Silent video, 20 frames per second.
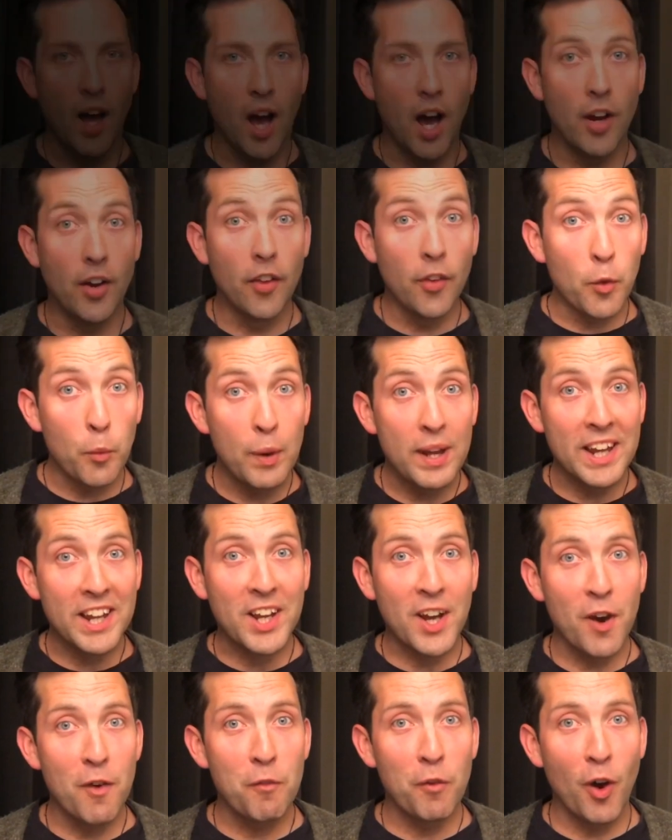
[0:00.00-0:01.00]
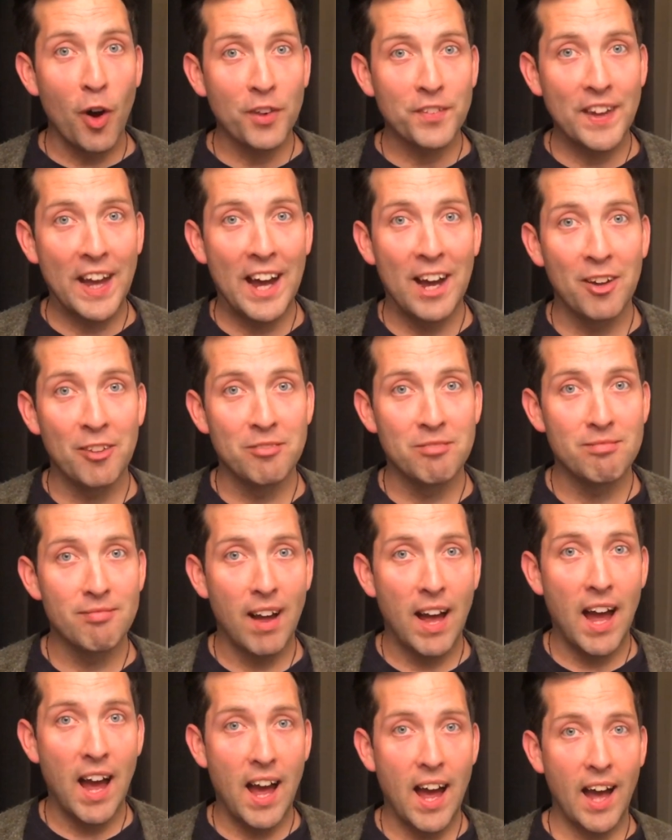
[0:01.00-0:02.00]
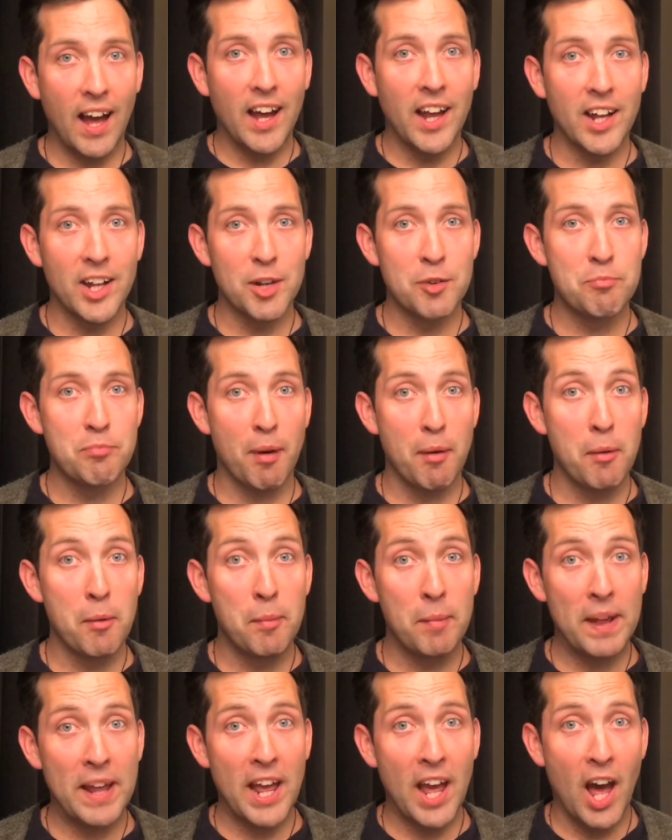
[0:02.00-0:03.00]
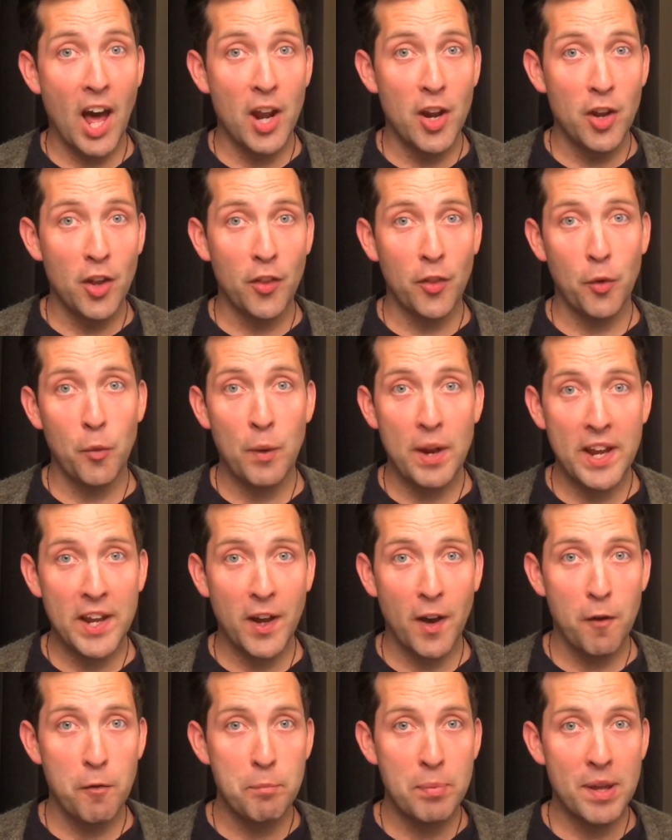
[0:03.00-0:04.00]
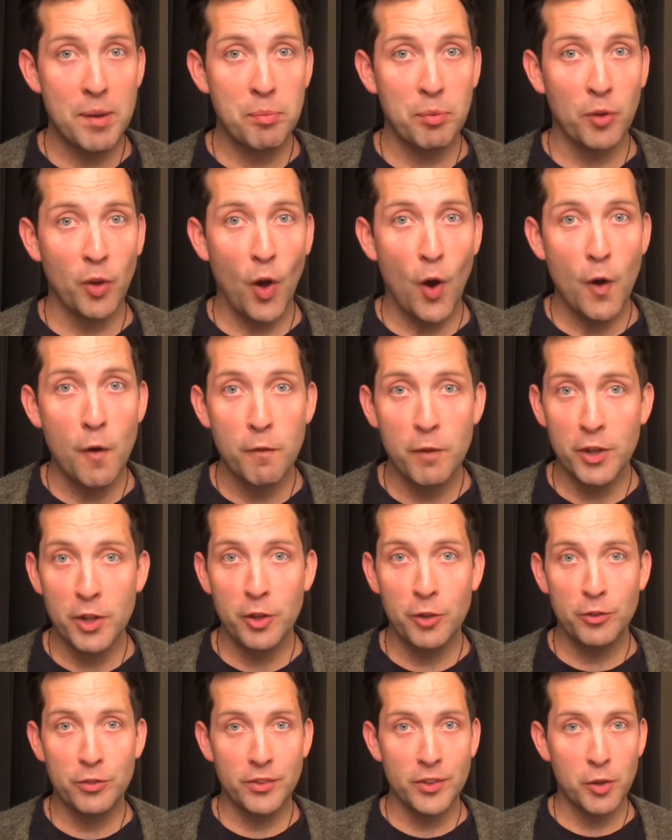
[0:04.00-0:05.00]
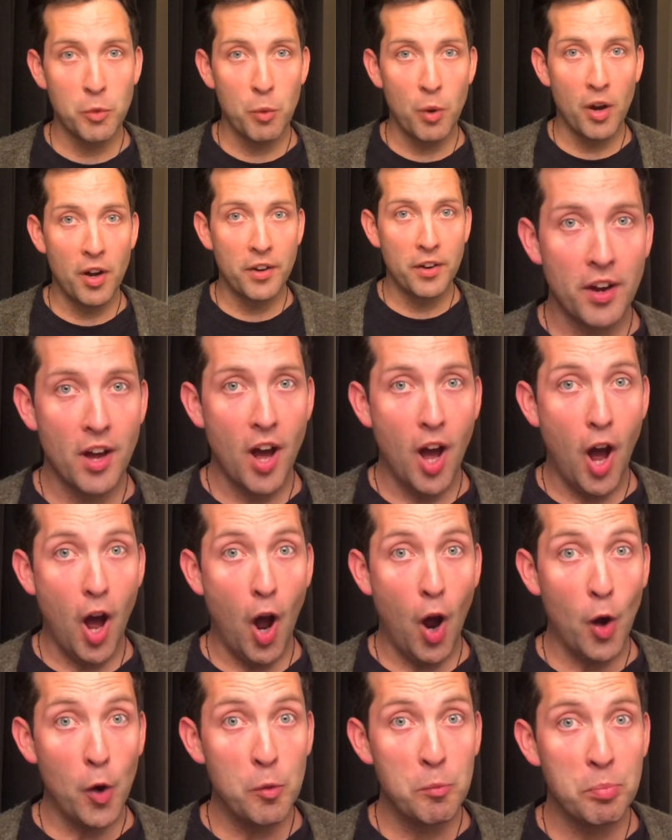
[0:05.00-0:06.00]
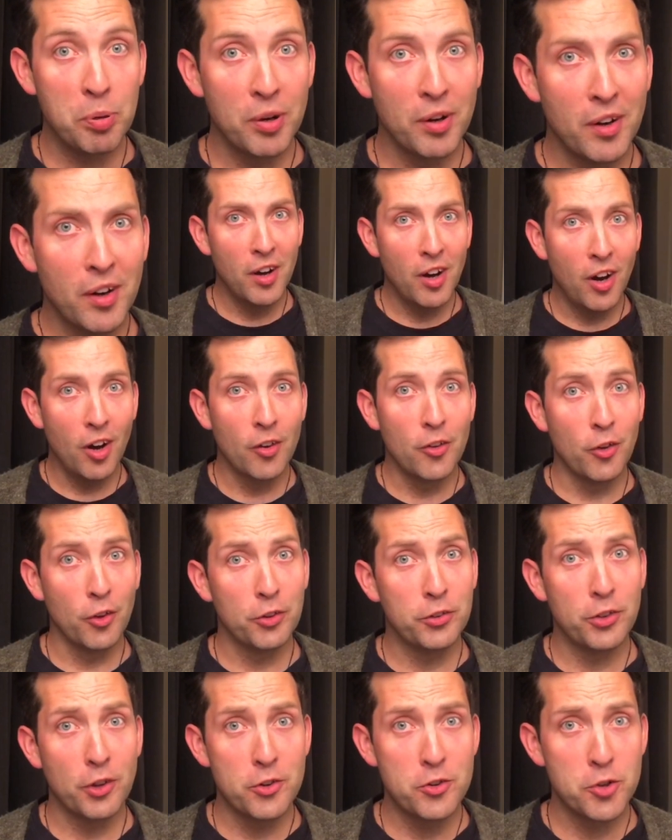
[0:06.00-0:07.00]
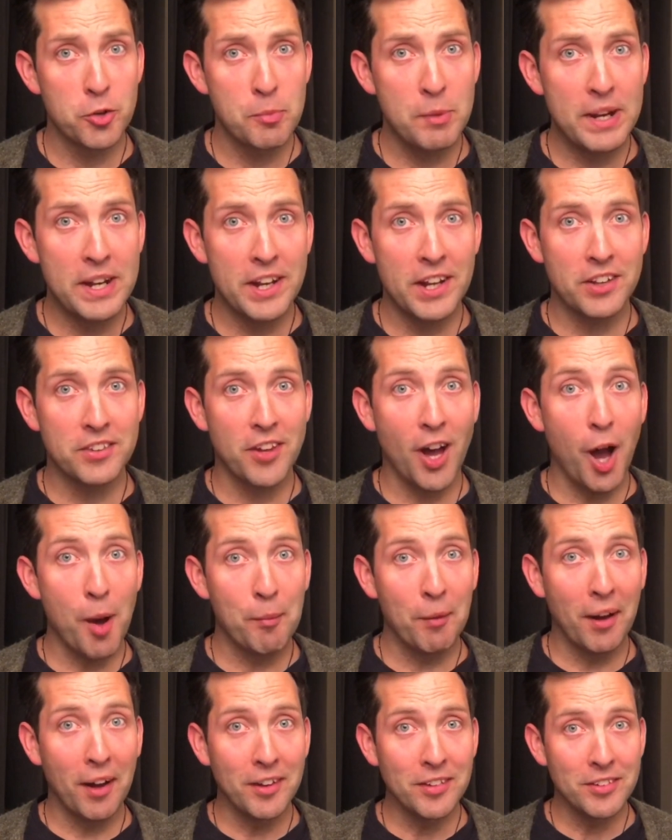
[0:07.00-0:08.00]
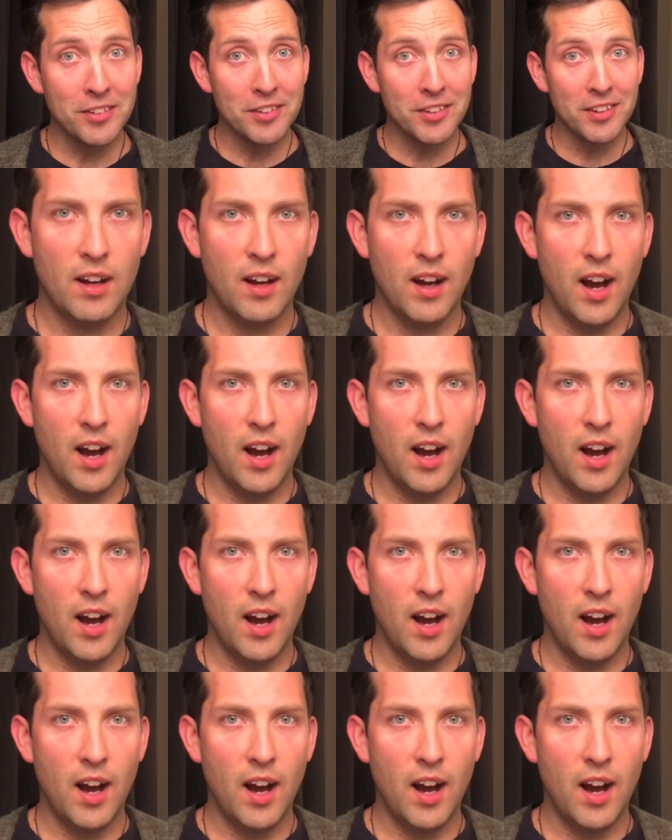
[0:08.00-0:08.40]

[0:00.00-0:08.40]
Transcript: Another week of lockdown and probably another week of people overusing the word hope on your social media timelines.